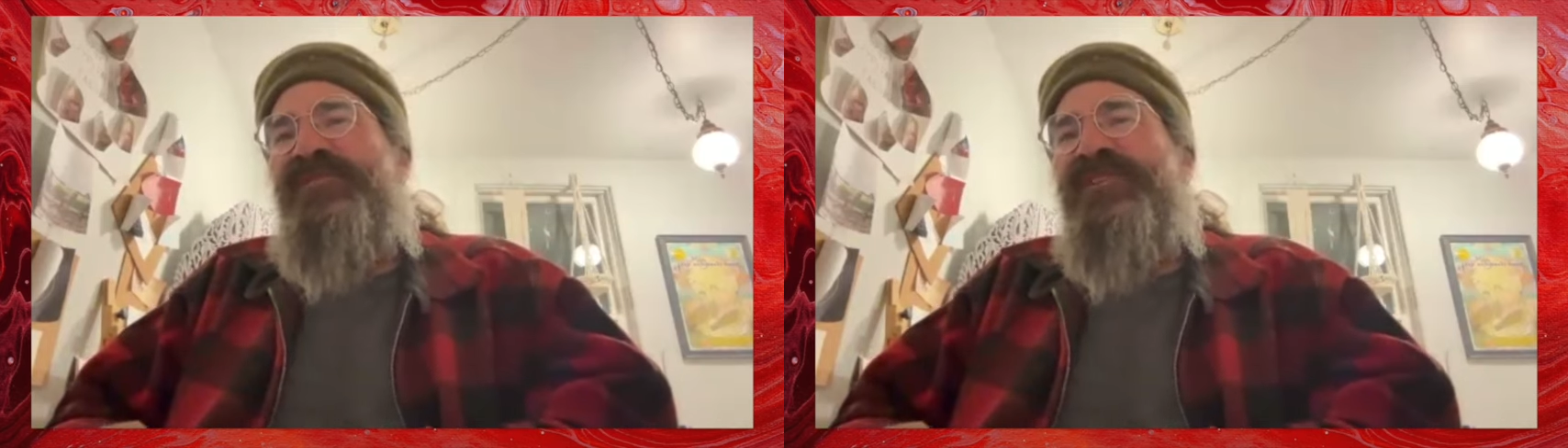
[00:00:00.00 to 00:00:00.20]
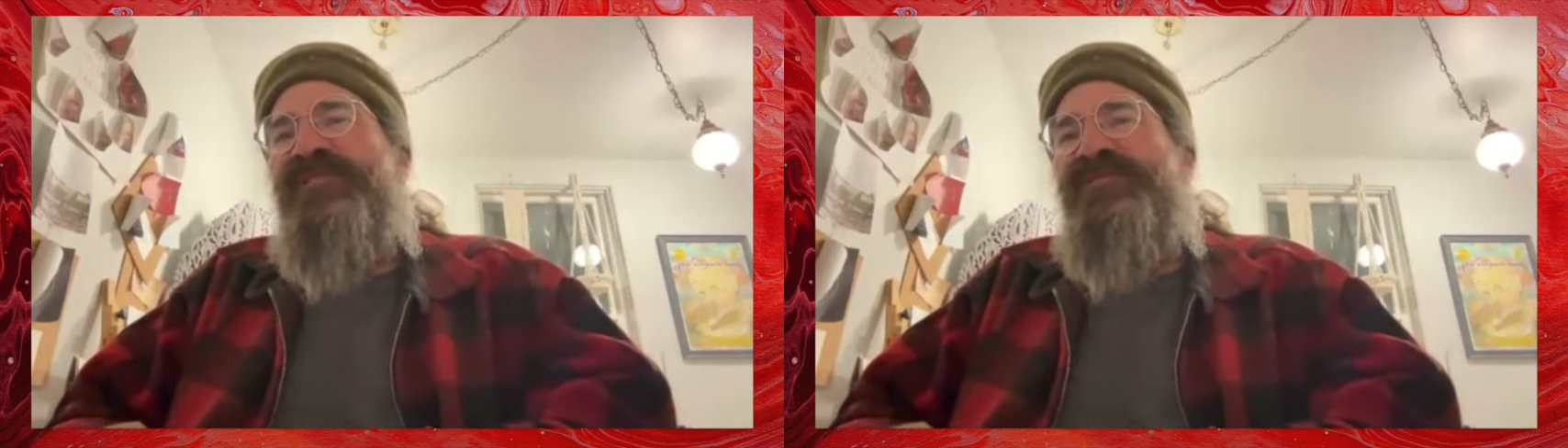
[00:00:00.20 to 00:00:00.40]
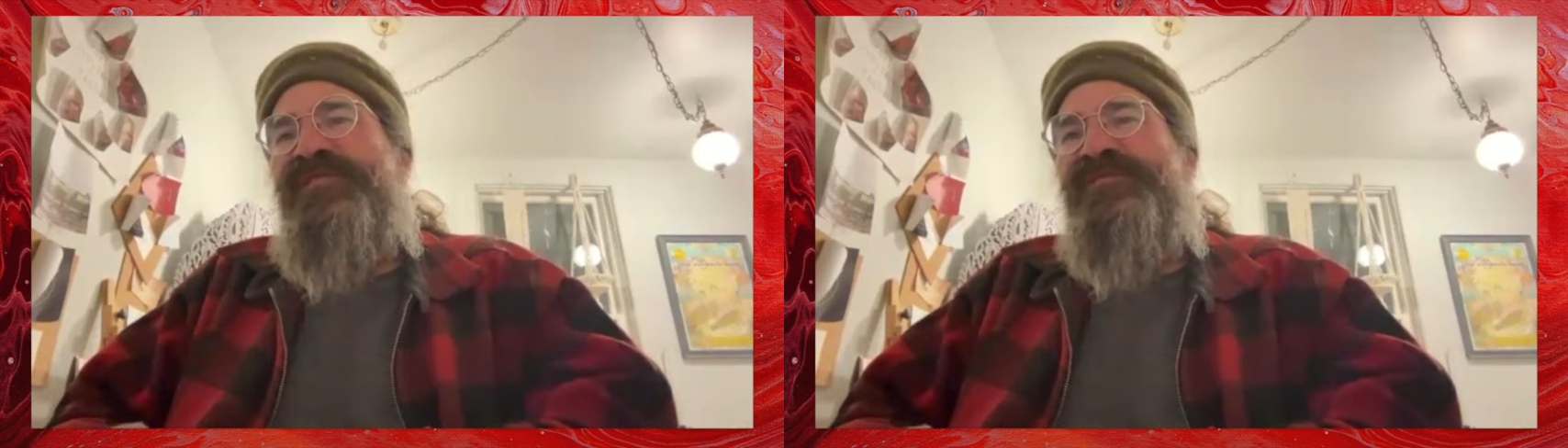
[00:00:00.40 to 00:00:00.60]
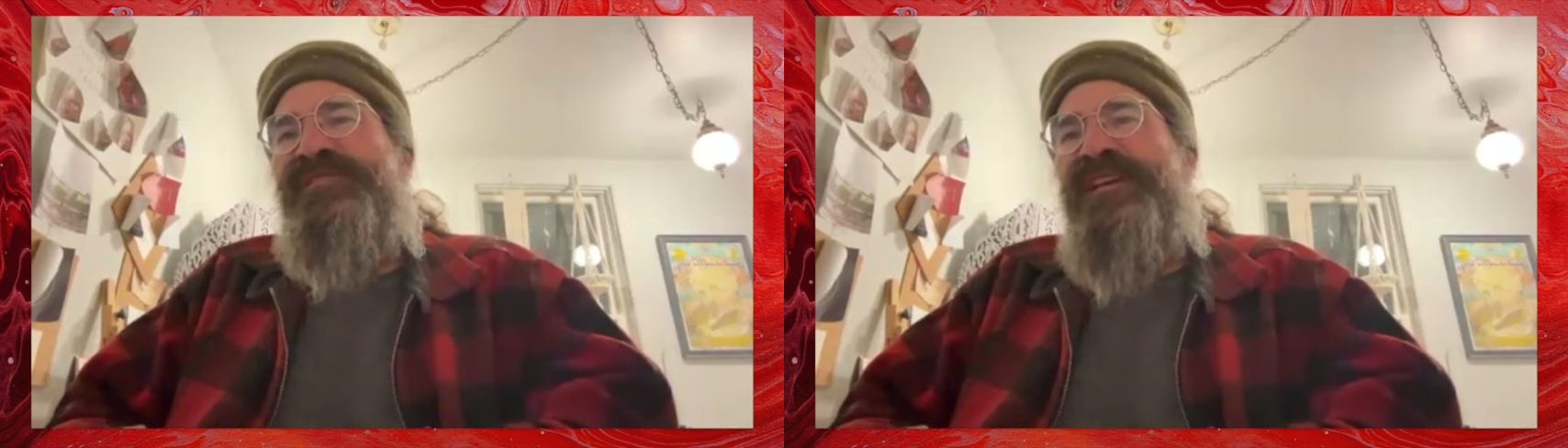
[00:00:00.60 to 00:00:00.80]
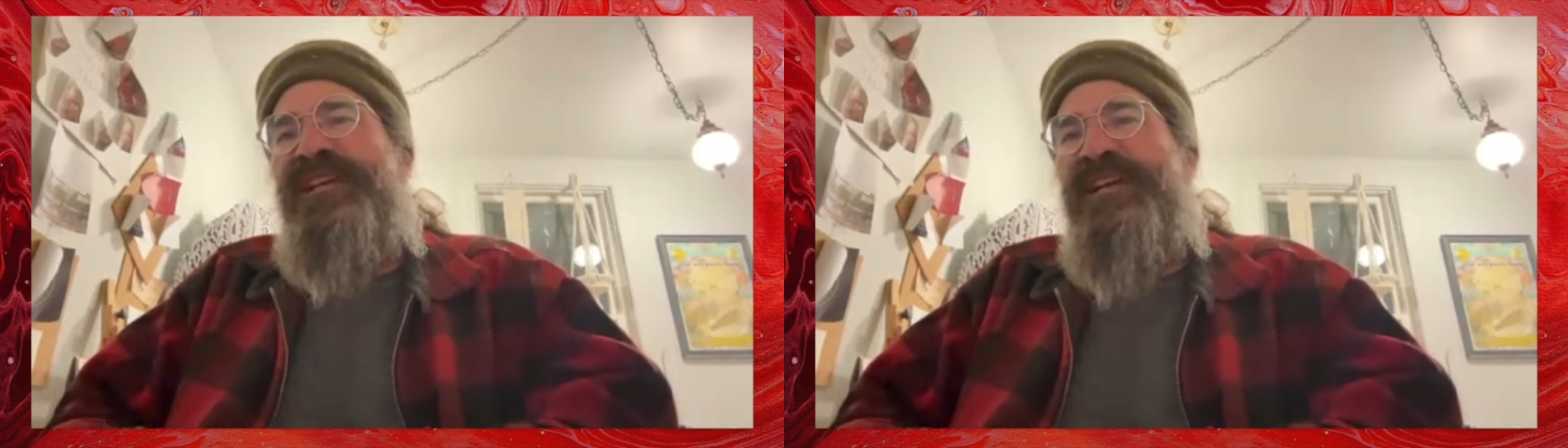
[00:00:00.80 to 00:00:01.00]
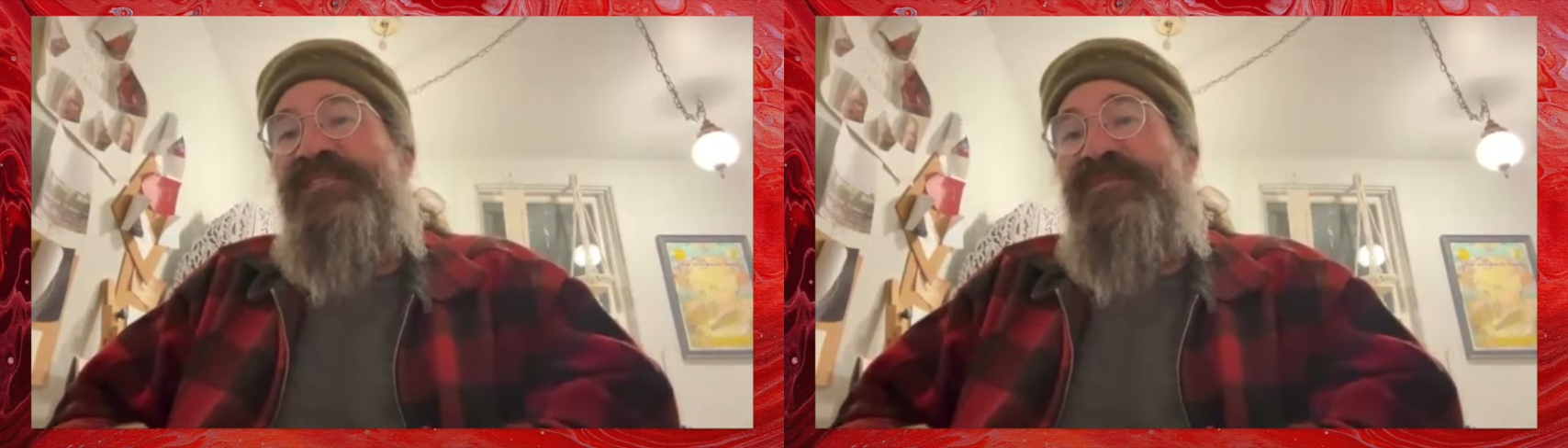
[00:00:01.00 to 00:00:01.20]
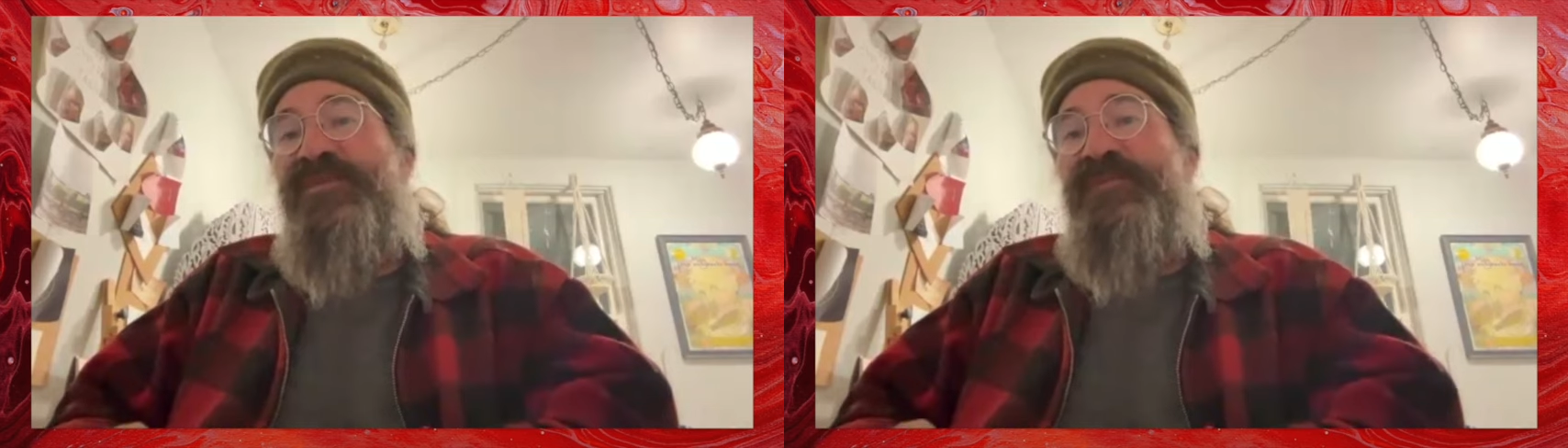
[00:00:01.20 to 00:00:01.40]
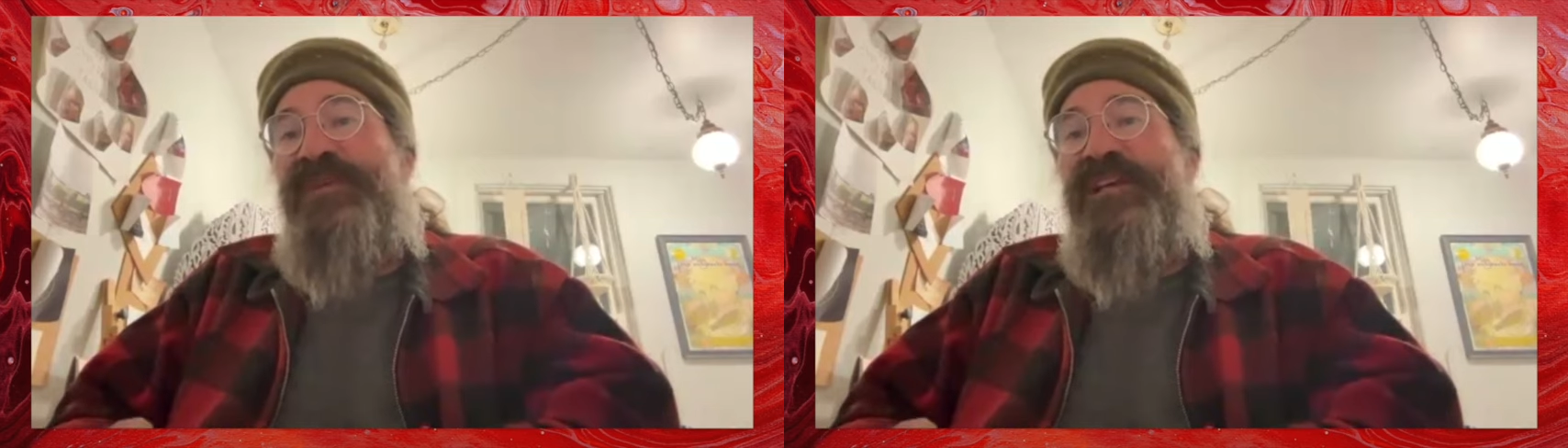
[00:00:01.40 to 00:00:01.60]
organ trio is that I get to play